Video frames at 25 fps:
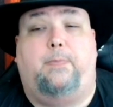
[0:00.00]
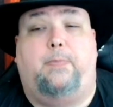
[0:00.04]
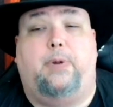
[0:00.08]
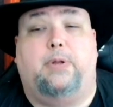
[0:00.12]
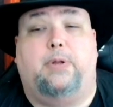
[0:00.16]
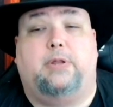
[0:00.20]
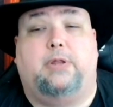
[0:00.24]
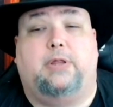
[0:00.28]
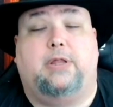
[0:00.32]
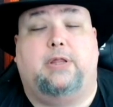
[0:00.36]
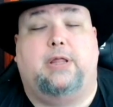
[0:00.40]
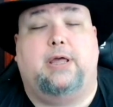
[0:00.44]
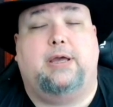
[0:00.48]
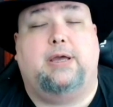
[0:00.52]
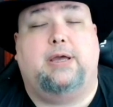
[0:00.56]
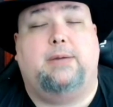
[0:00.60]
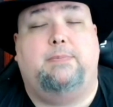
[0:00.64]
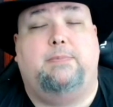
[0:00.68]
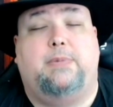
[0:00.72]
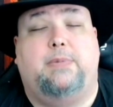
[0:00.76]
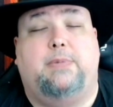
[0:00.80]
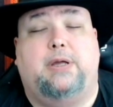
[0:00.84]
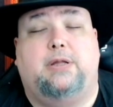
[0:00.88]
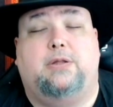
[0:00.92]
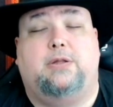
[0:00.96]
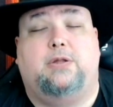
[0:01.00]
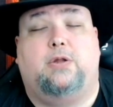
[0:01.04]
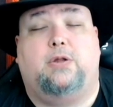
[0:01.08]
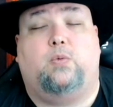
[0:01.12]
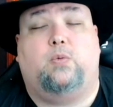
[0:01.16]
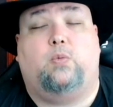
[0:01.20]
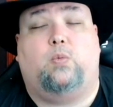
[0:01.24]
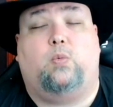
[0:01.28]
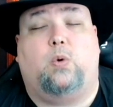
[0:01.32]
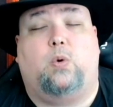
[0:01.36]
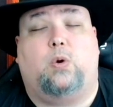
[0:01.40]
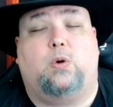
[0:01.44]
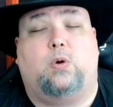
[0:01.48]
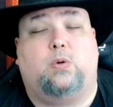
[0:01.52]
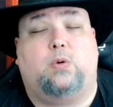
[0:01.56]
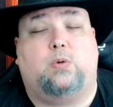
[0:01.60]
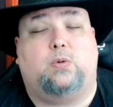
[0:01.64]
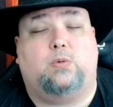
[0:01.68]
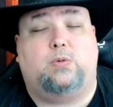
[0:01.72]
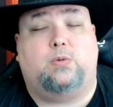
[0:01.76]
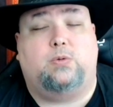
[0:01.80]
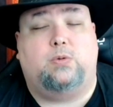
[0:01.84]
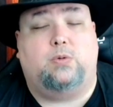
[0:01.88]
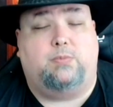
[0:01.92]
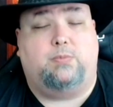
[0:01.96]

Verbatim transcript: but they mean the world